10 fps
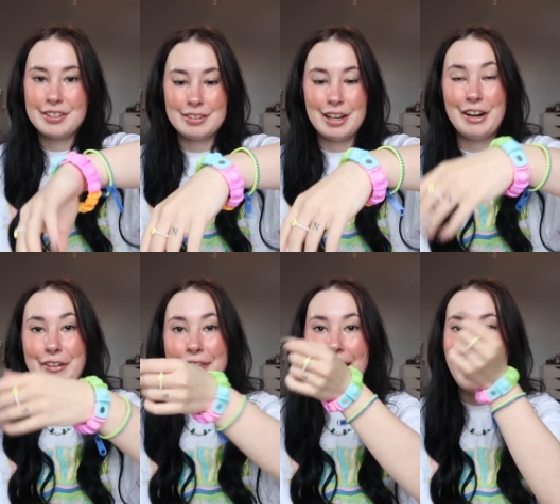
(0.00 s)

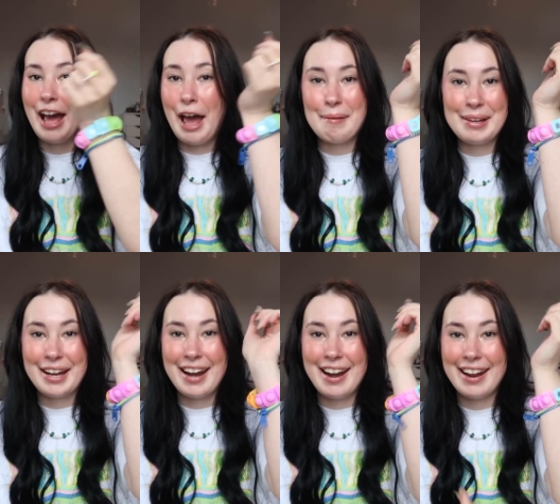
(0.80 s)
So, I
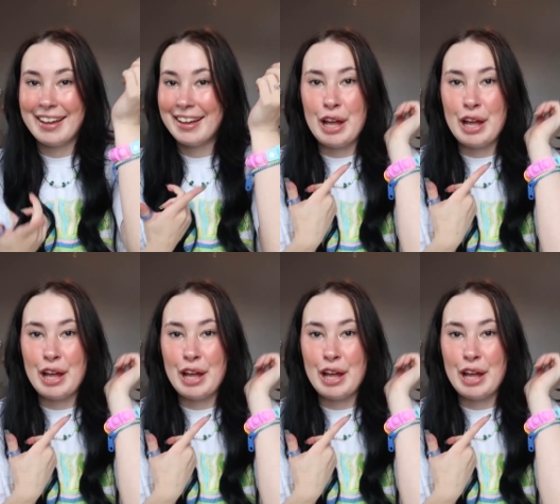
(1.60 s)
mean,